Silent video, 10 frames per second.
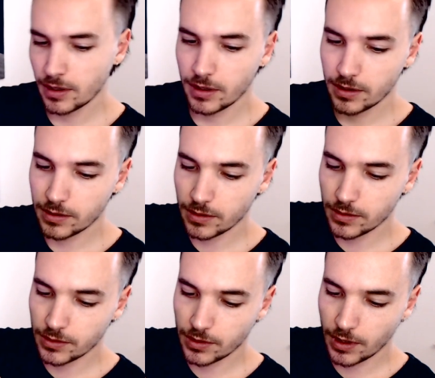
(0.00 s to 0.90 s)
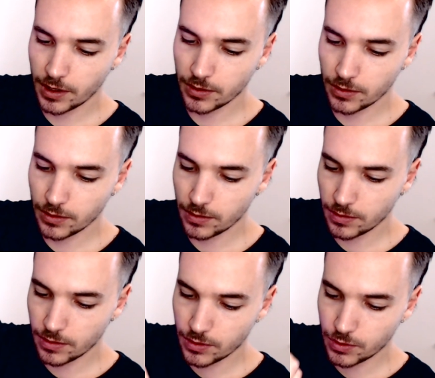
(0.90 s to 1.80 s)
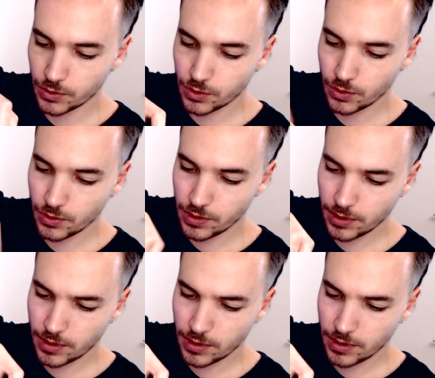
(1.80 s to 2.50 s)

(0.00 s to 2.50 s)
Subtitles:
So you just got to undo the two screws on it,